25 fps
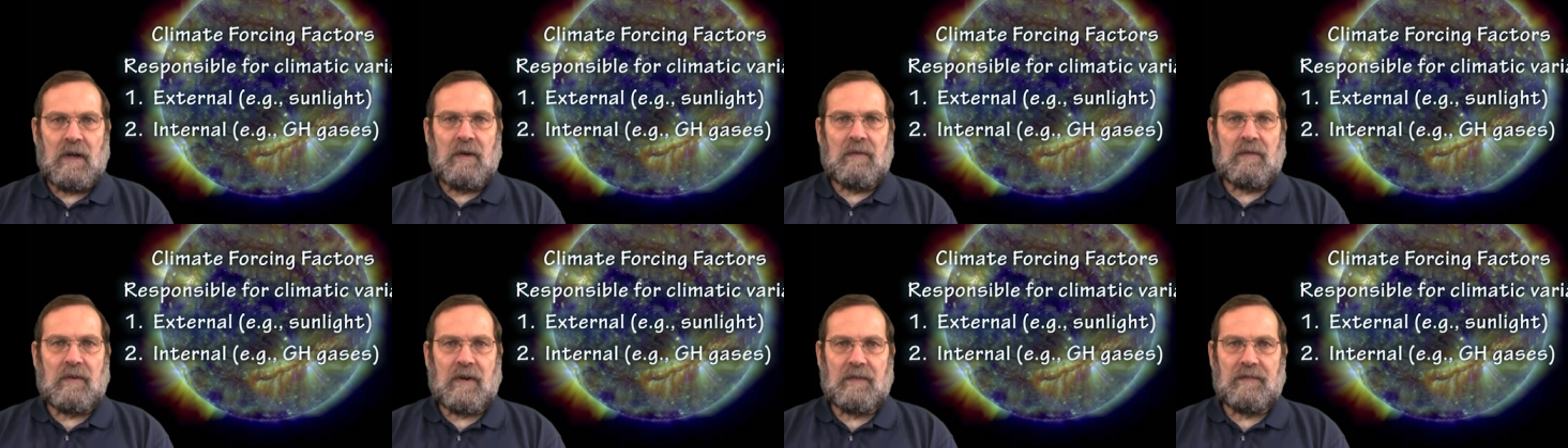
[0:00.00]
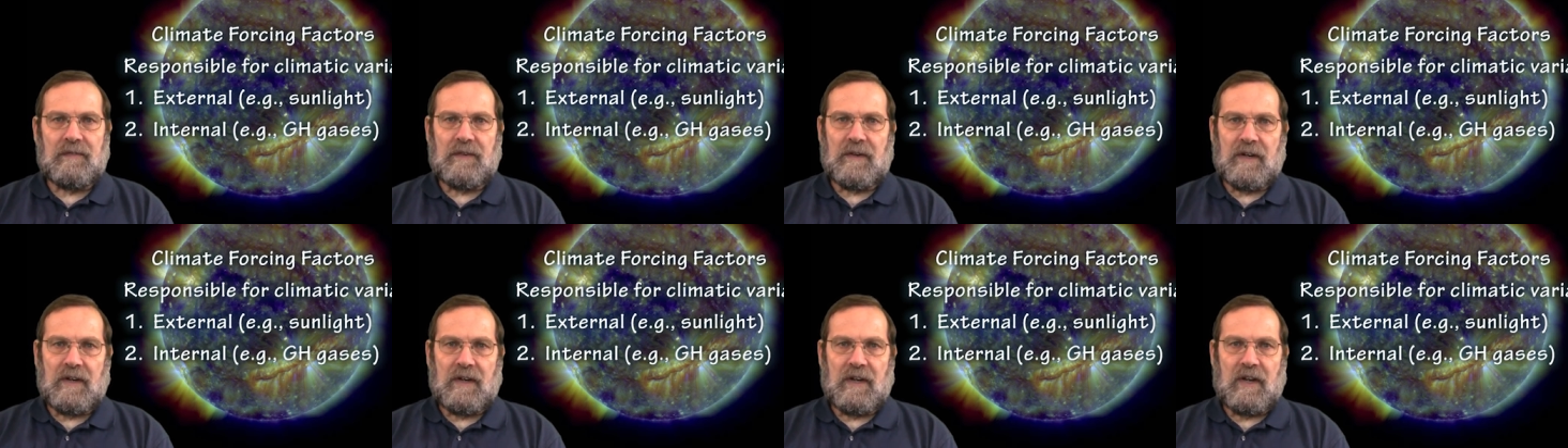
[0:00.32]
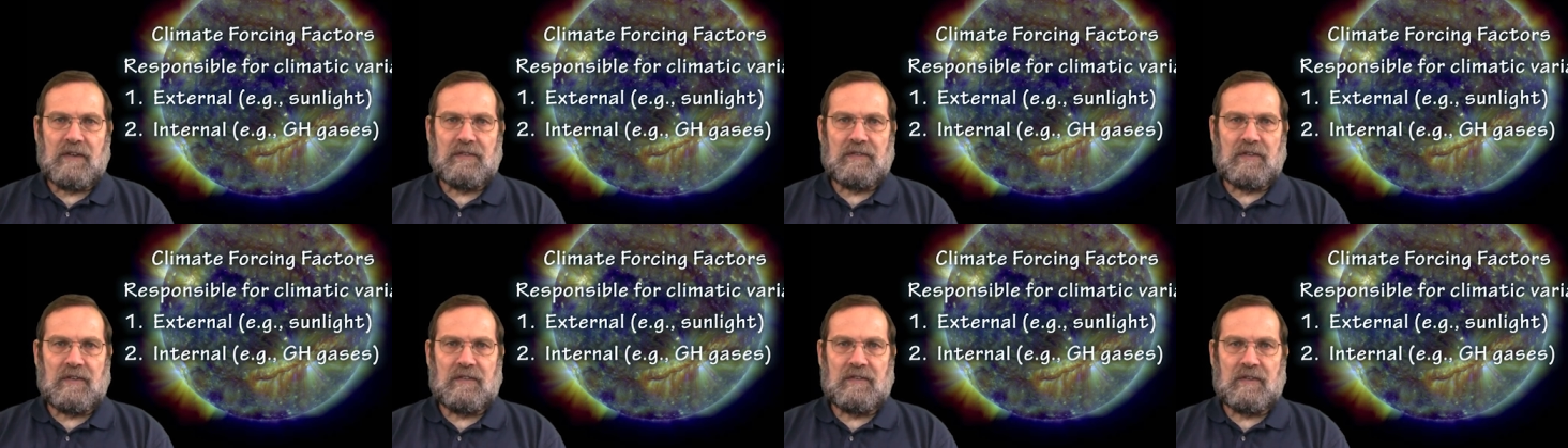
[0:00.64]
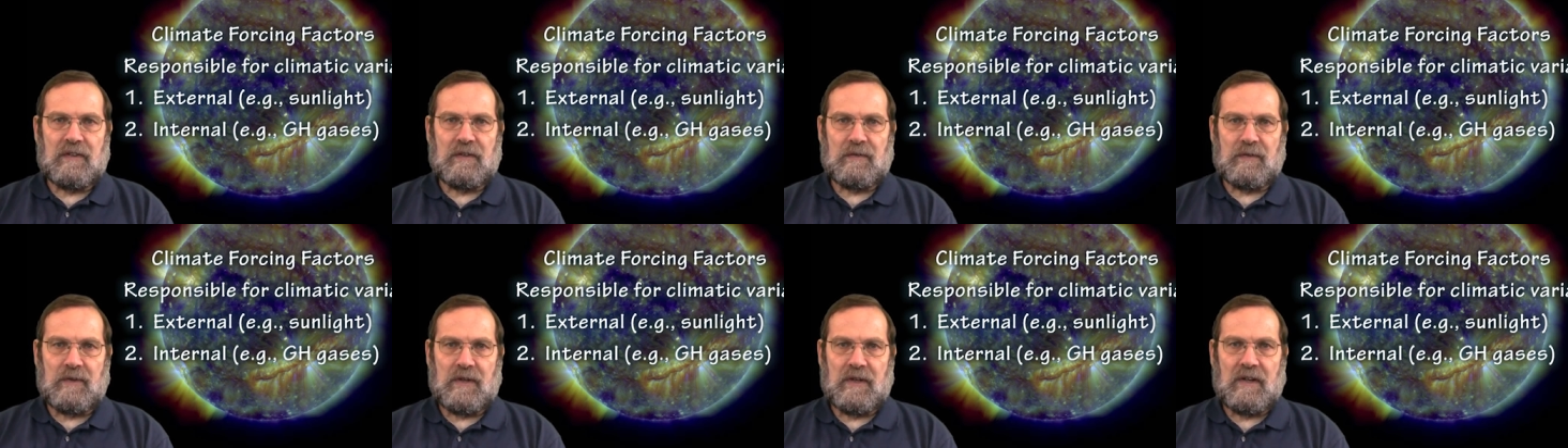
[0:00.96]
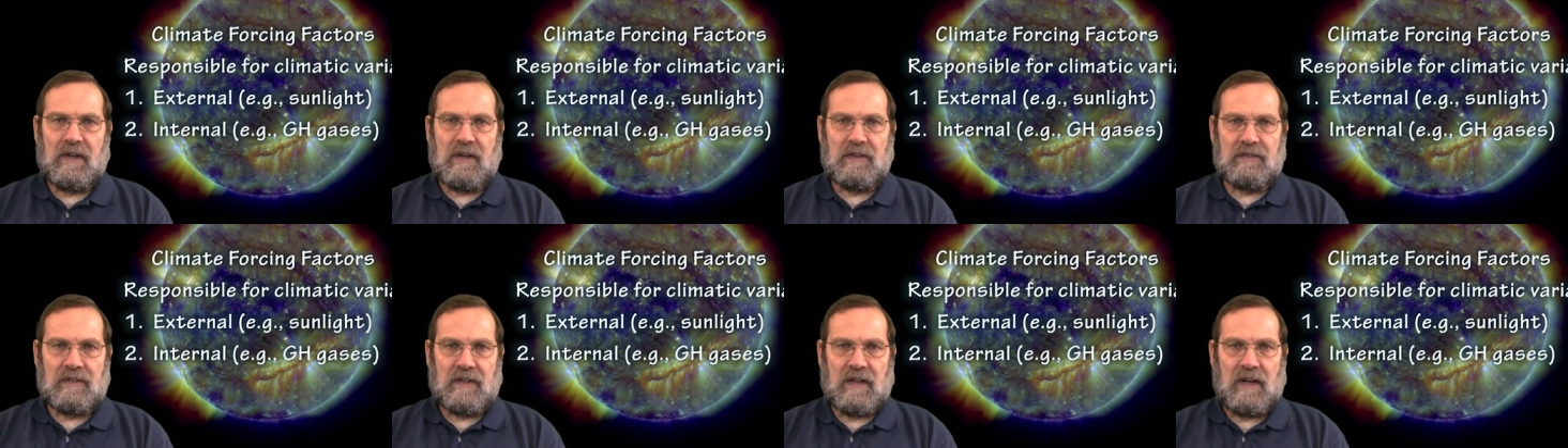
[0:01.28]
where variations in
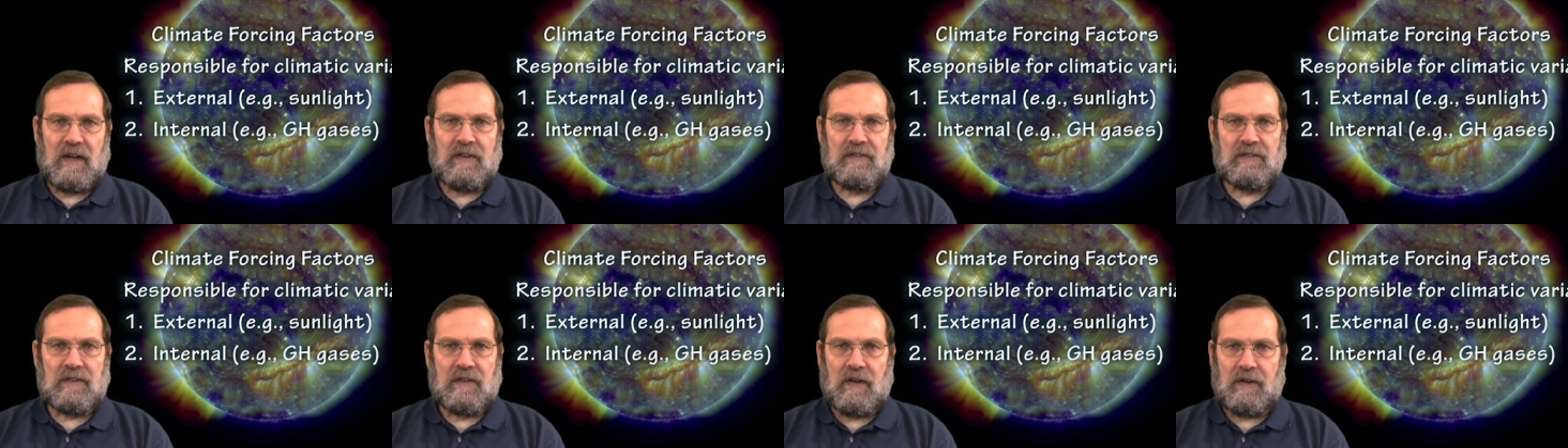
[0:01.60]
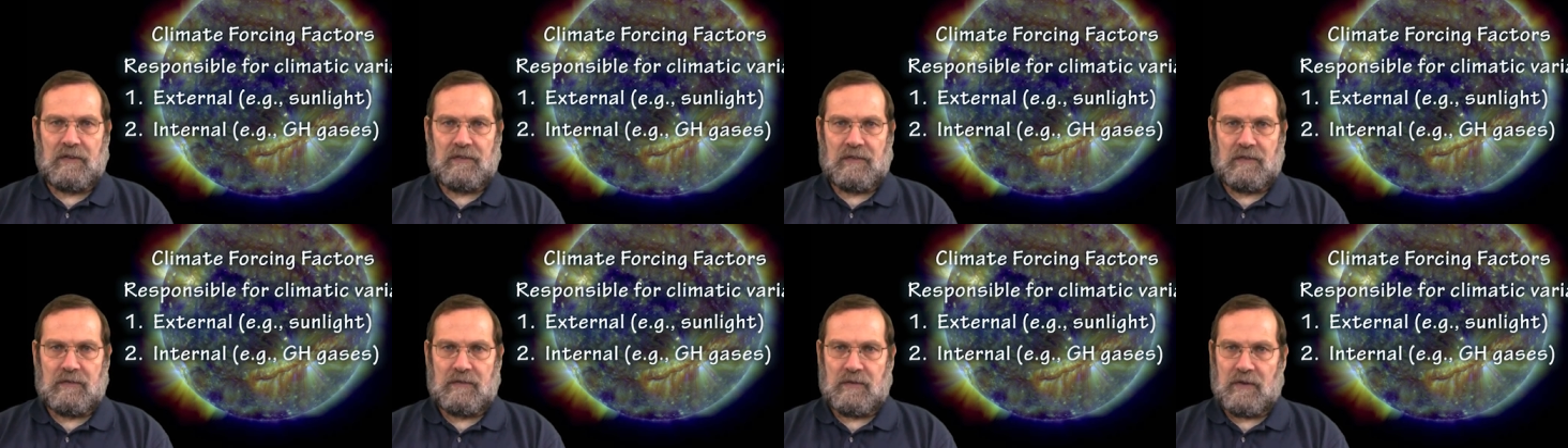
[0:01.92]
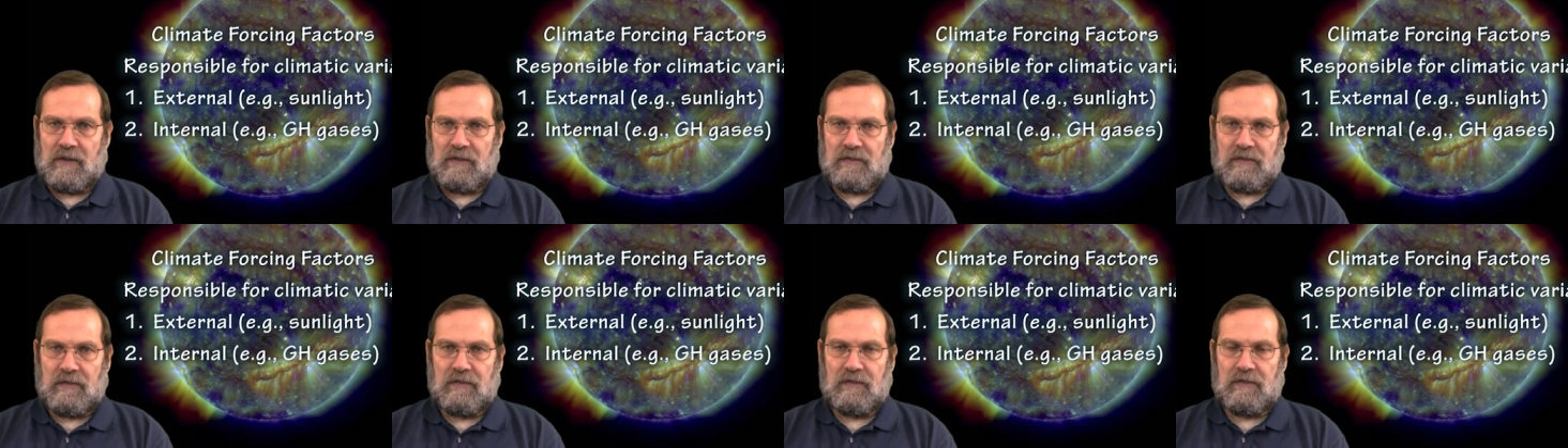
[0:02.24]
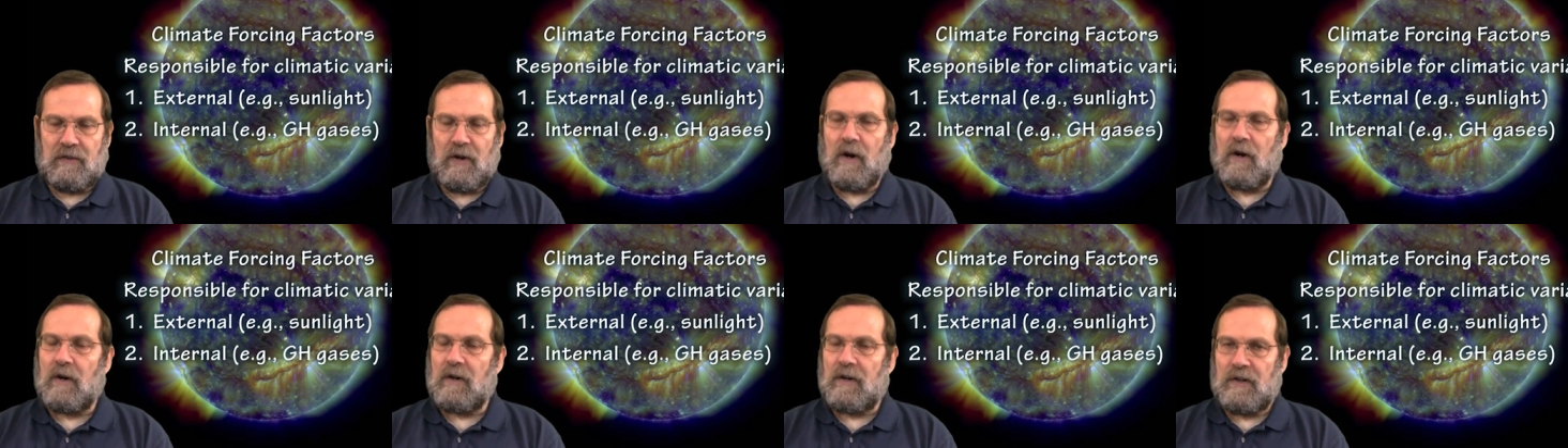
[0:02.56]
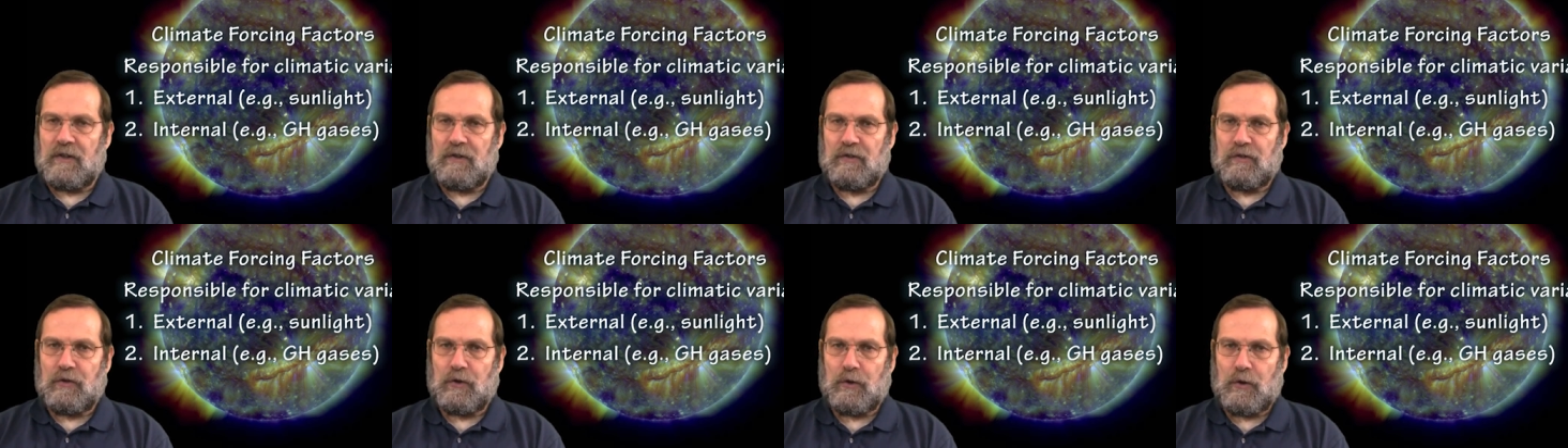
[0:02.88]
greenhouse gas concentrations are
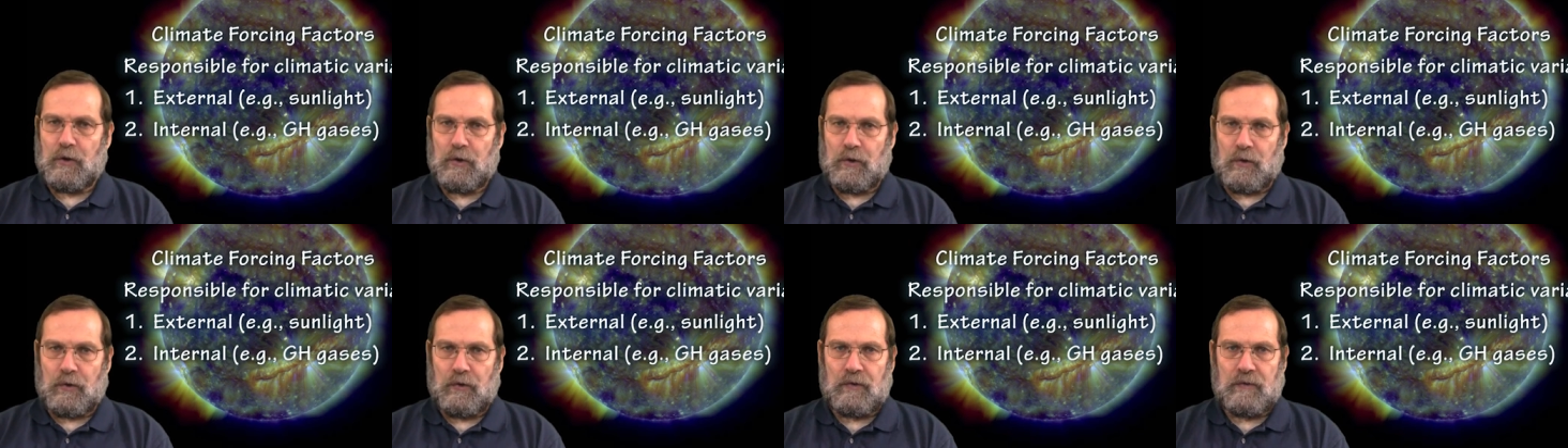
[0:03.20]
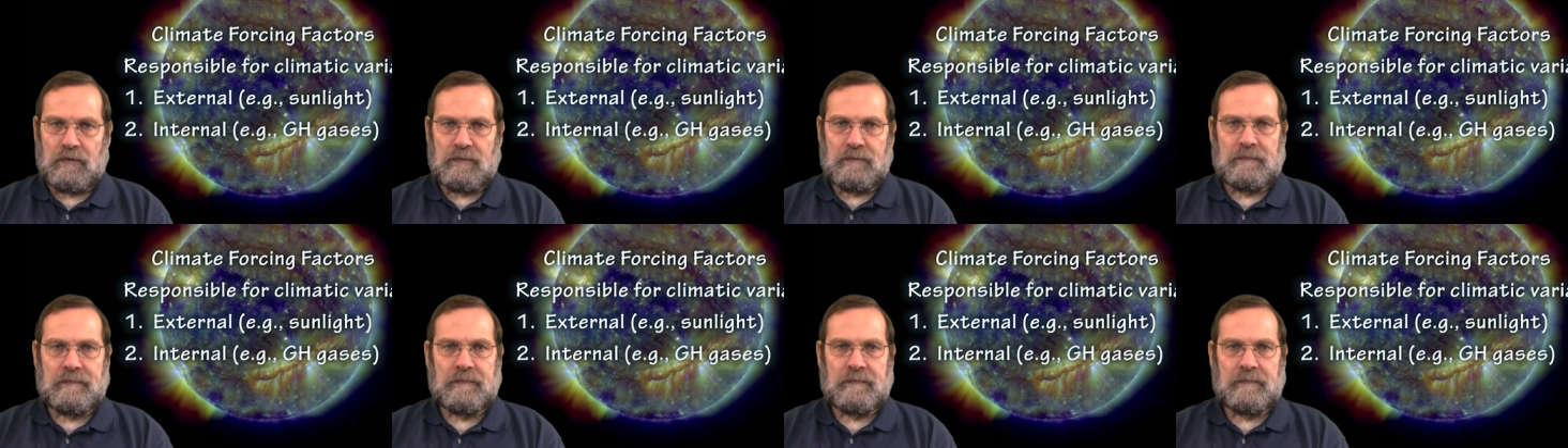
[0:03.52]
internal.